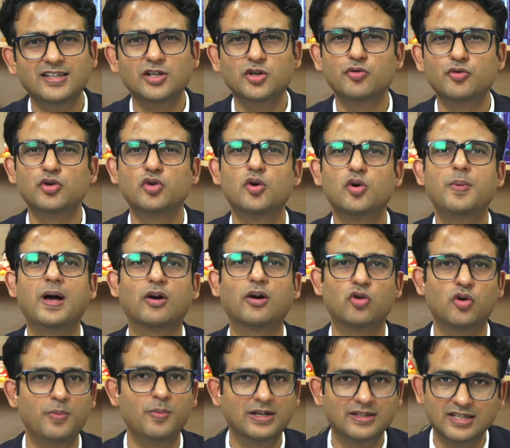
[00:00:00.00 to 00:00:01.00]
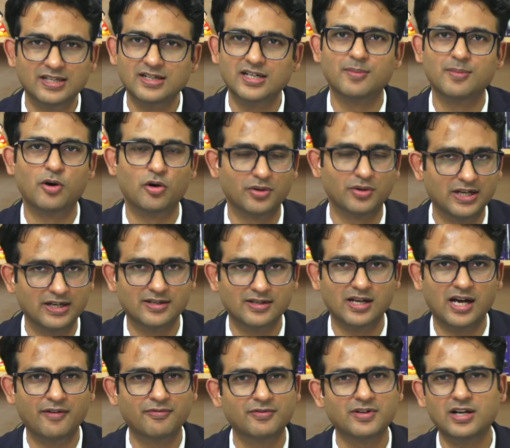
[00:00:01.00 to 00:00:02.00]
you would go back home and think about it
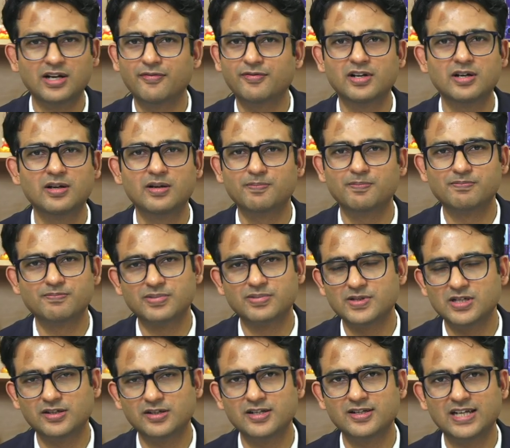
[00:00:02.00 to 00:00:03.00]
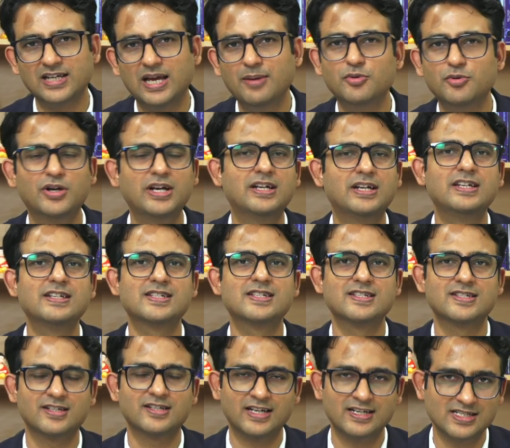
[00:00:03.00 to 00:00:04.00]
after after a certain time you get
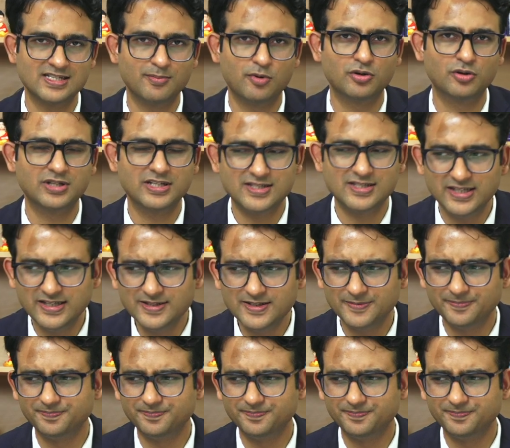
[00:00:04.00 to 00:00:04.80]
desensitized about these things